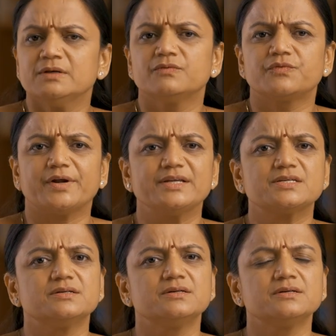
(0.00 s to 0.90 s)

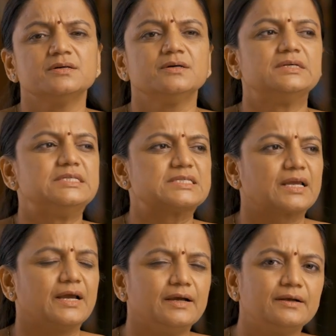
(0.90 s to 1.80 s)
frightened,
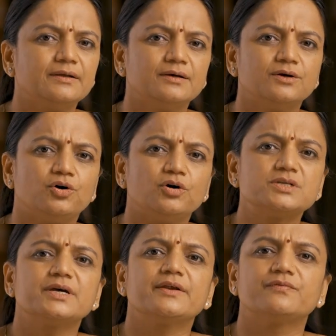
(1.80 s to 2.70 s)
scared or
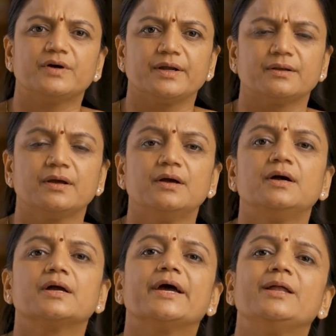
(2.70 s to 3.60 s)
terrified
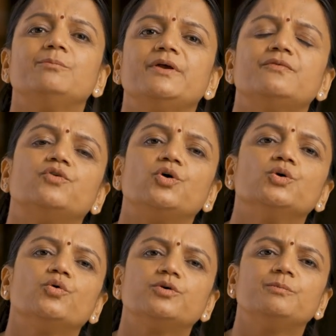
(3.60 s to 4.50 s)
can be
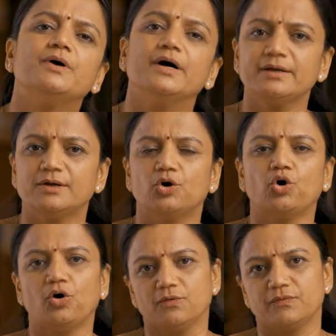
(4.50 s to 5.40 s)
followed by
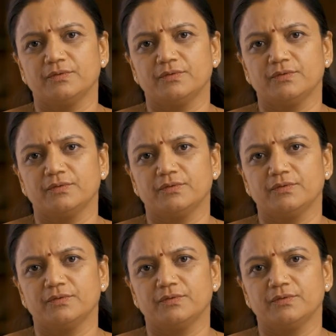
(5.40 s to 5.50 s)
of.